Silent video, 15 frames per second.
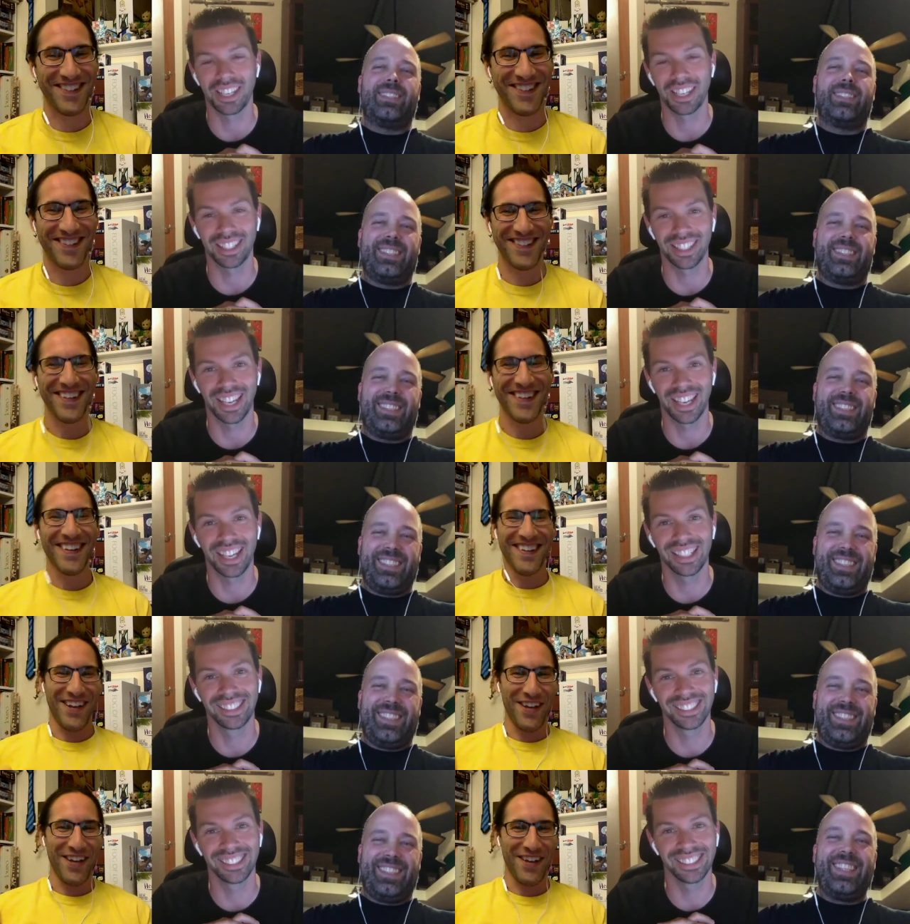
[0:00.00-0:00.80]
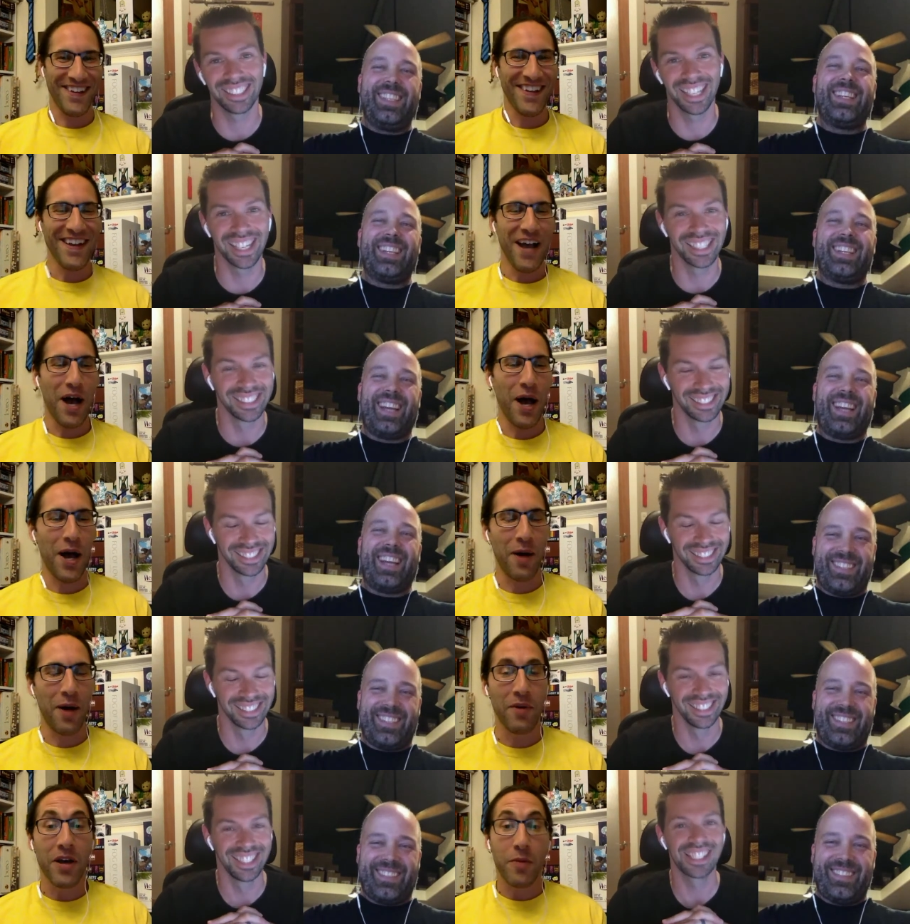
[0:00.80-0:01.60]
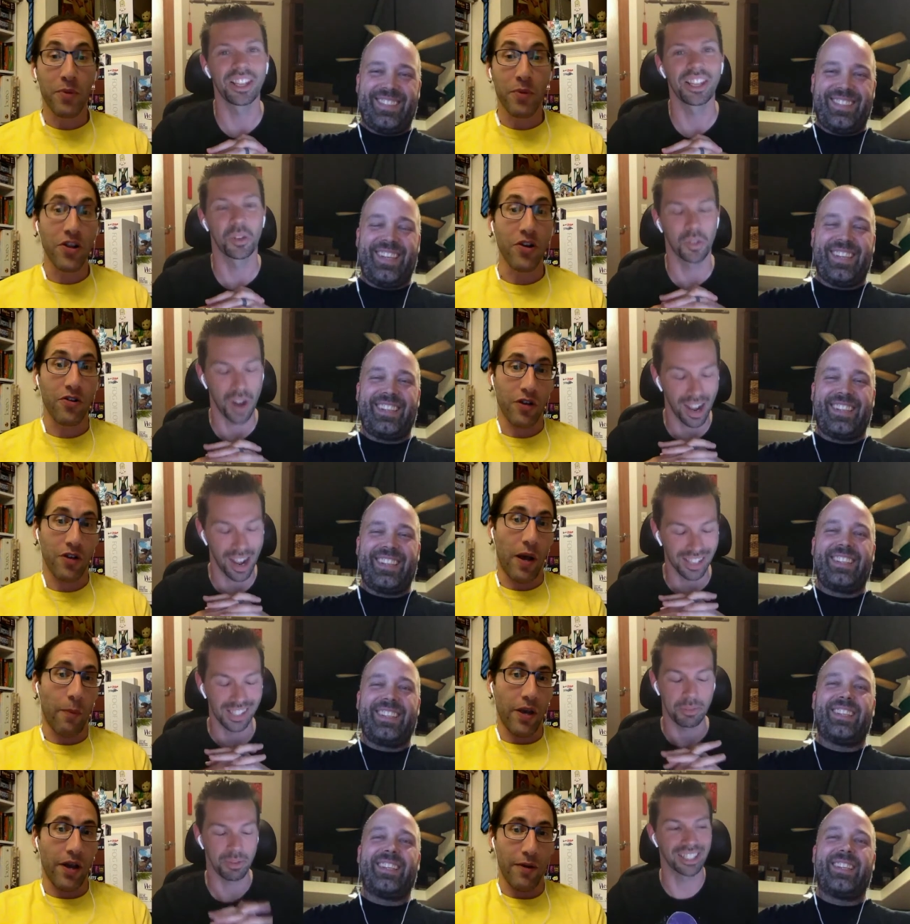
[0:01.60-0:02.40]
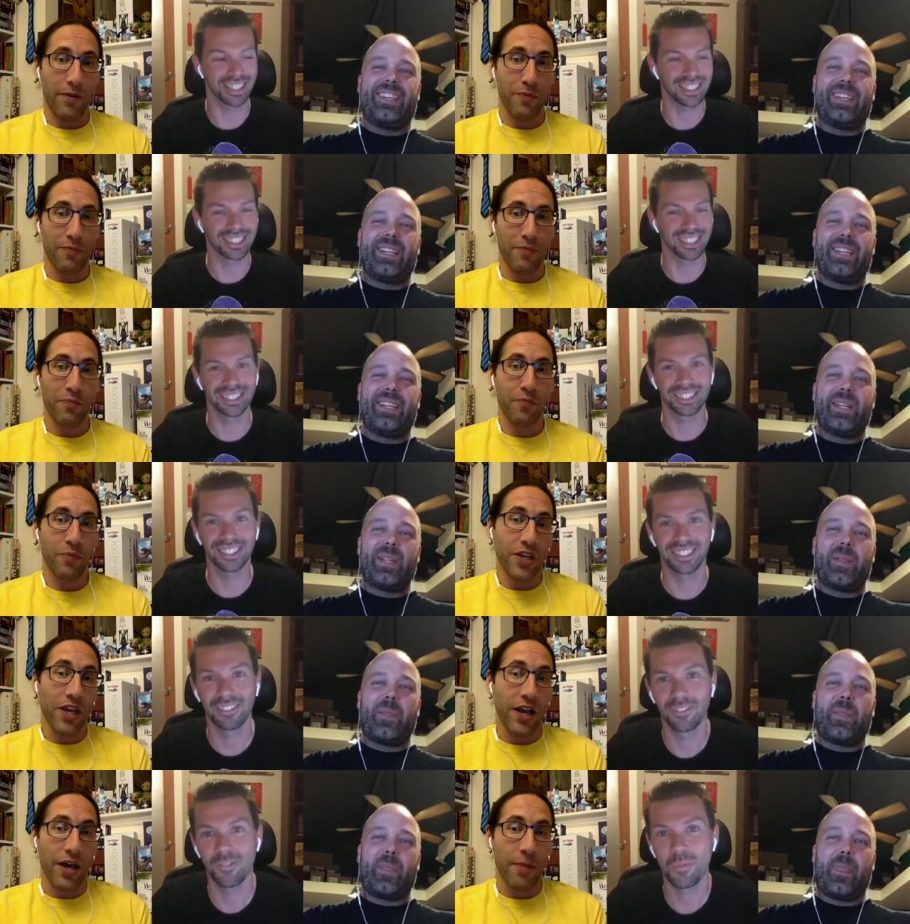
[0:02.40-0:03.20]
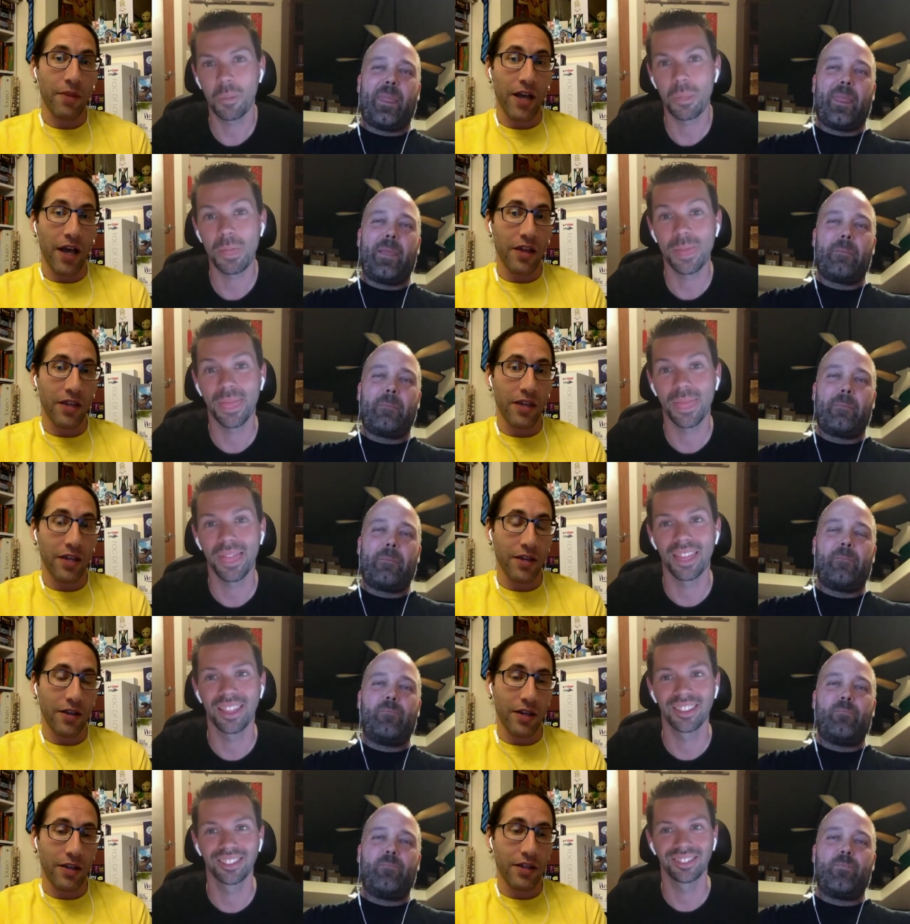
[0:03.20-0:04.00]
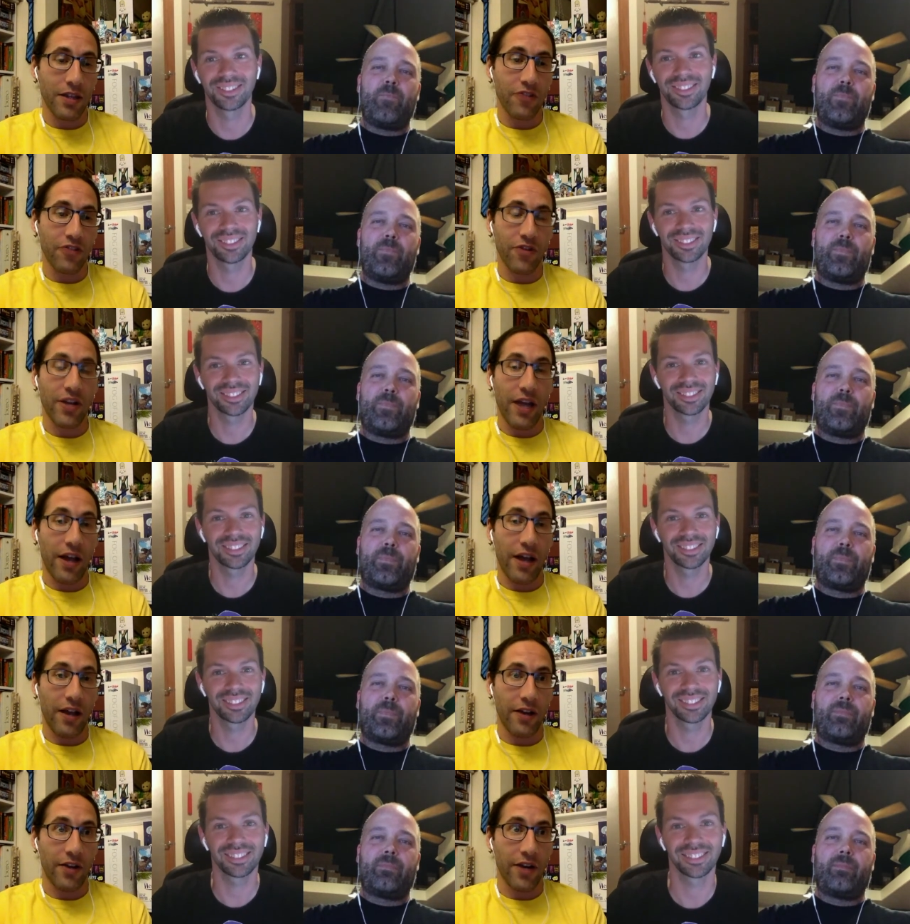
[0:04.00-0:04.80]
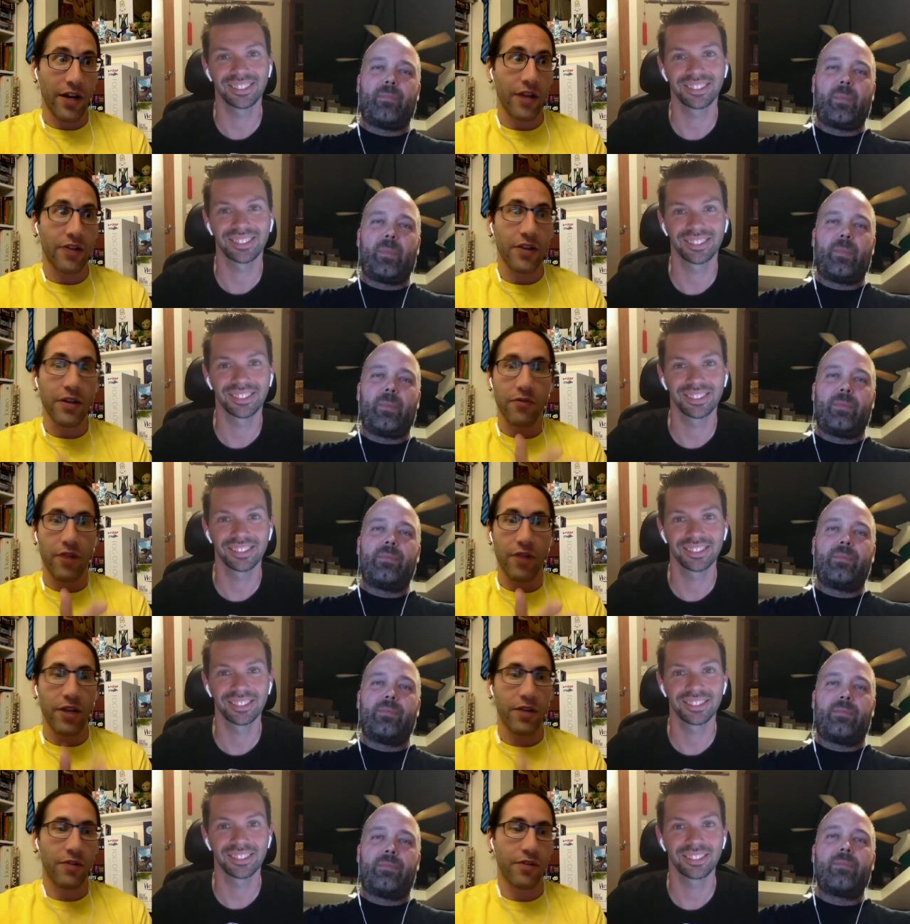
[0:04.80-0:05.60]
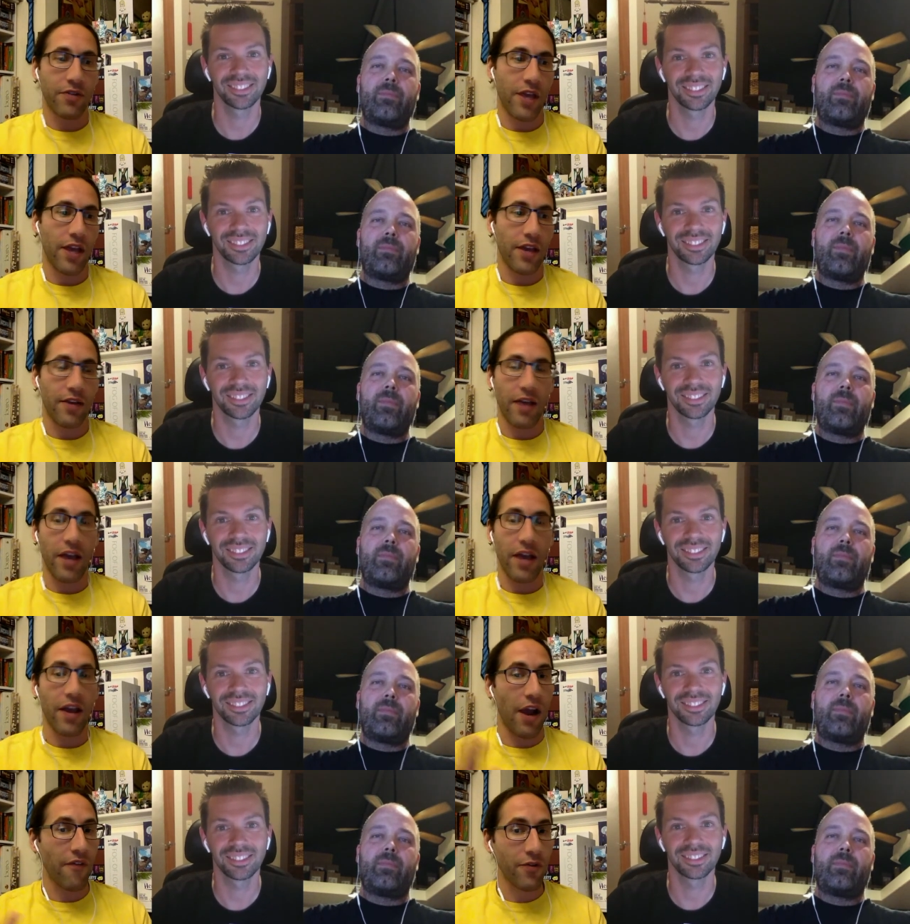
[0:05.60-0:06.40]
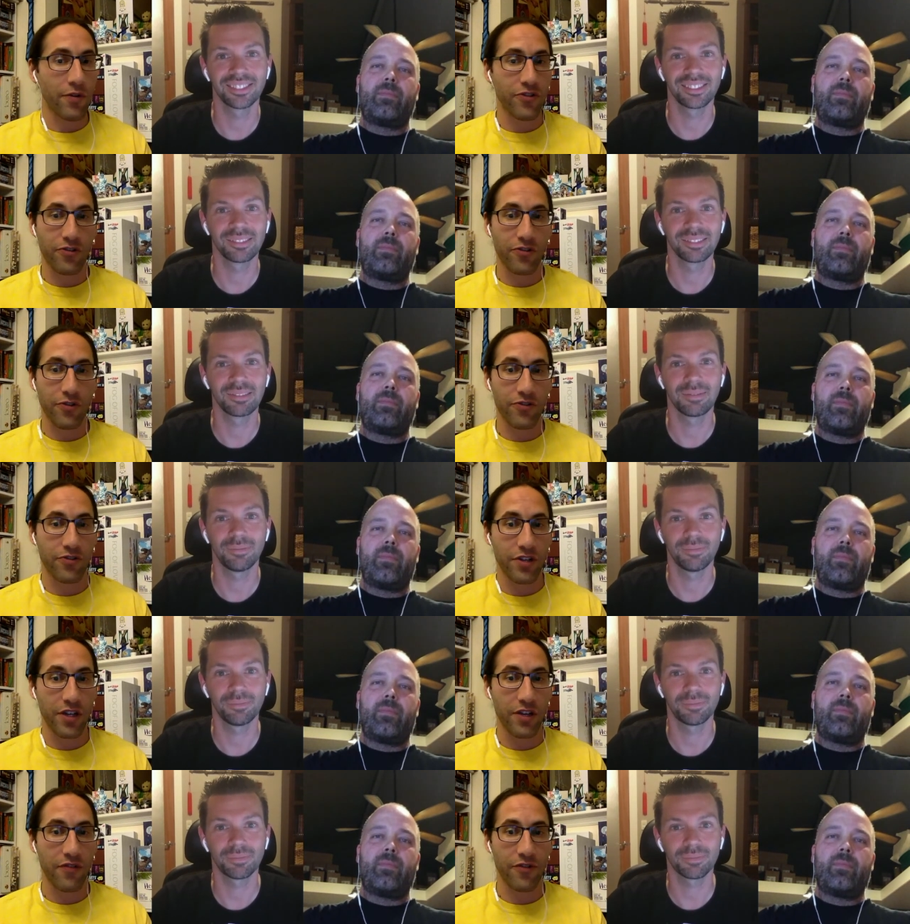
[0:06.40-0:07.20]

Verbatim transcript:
Speaker 1: Appreciate that. Yes. Um, but no, I mean, rocks about it. But yeah, I mean I think I think that's a great great idea, right? Hey, everyone's always looking